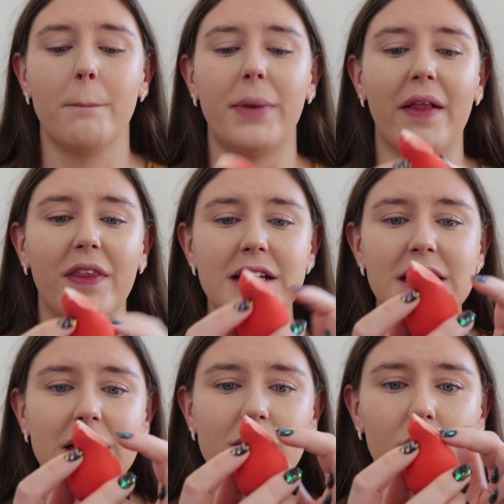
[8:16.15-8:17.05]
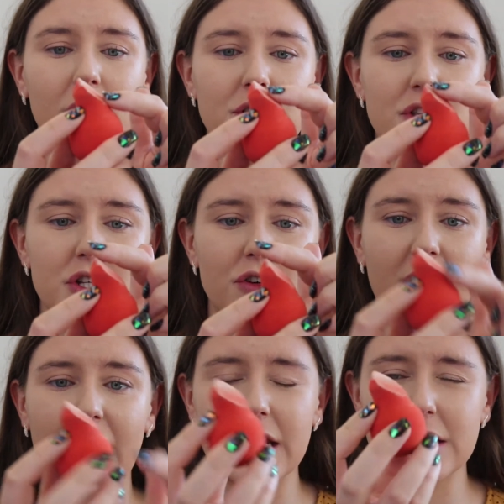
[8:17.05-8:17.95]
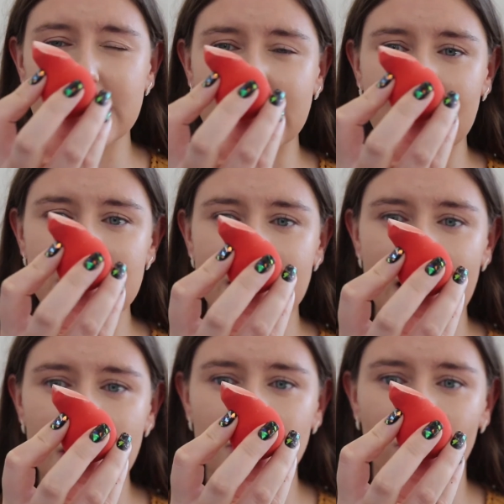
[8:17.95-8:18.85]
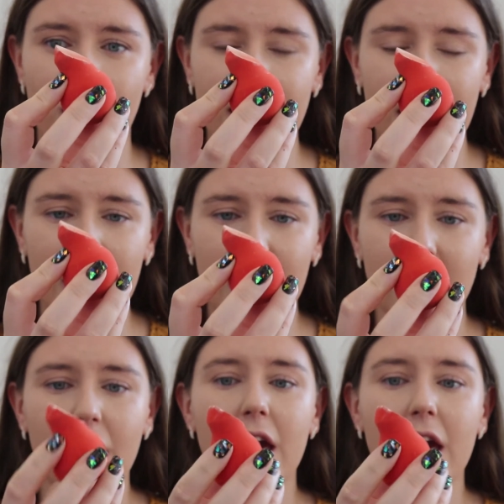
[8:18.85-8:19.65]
But this little straight slanted edge right here